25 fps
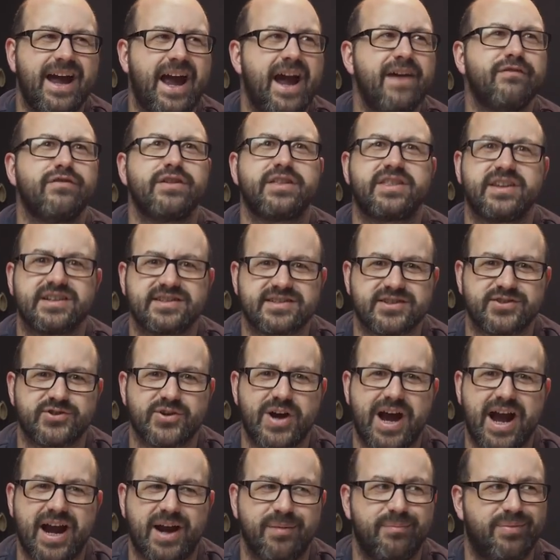everything's a
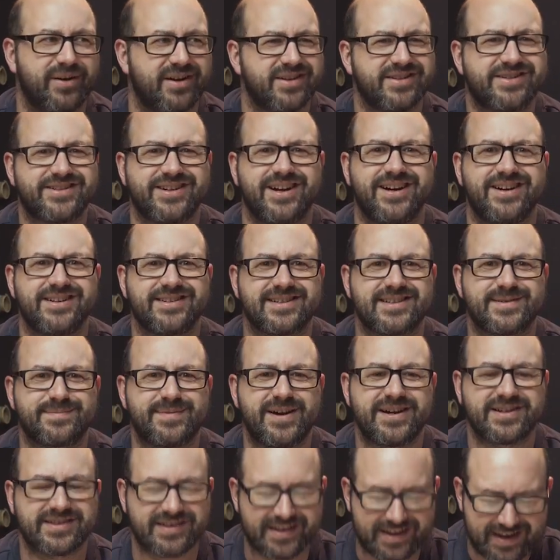drag, but shutters
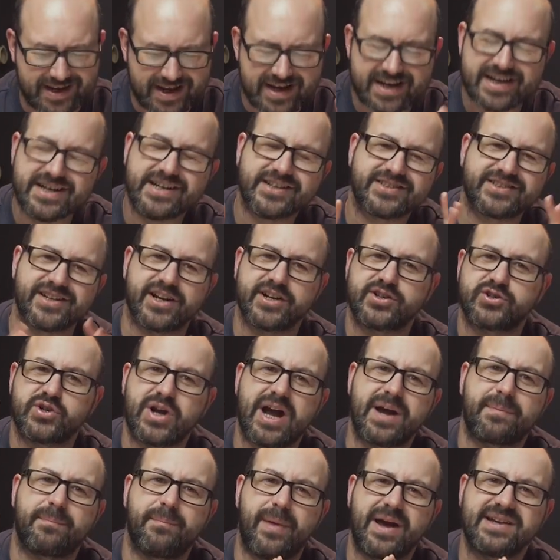especially. Shutter
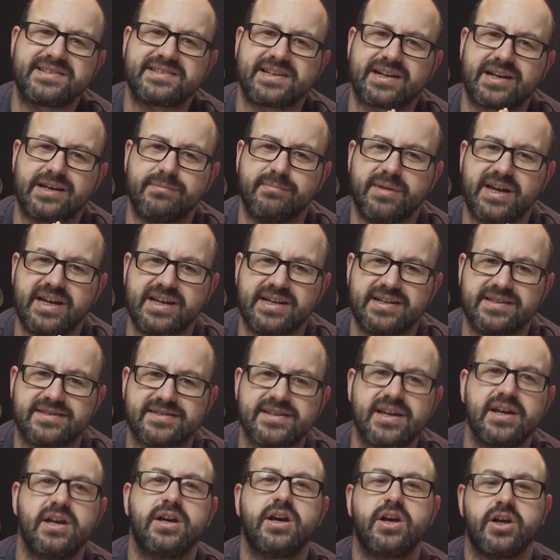drag basically means